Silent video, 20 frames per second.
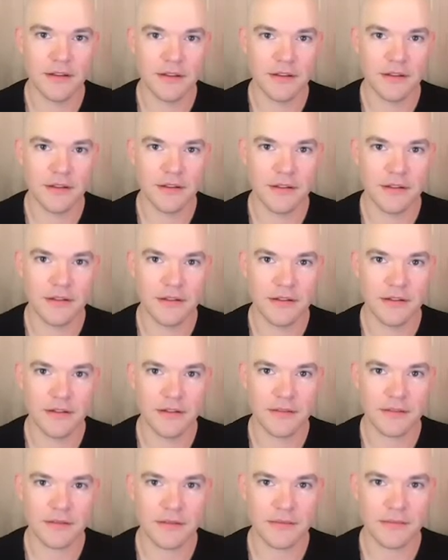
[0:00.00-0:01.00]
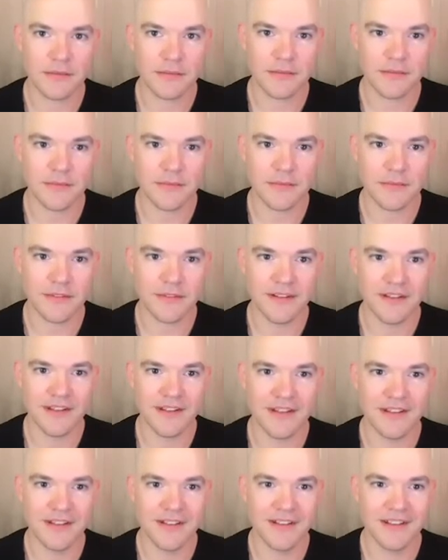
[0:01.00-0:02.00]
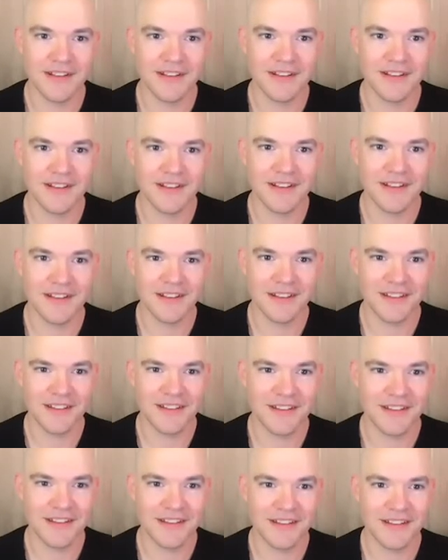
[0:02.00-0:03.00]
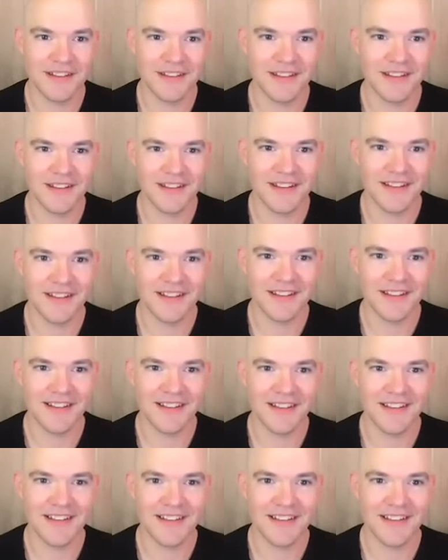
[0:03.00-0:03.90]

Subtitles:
This person isn't speaking.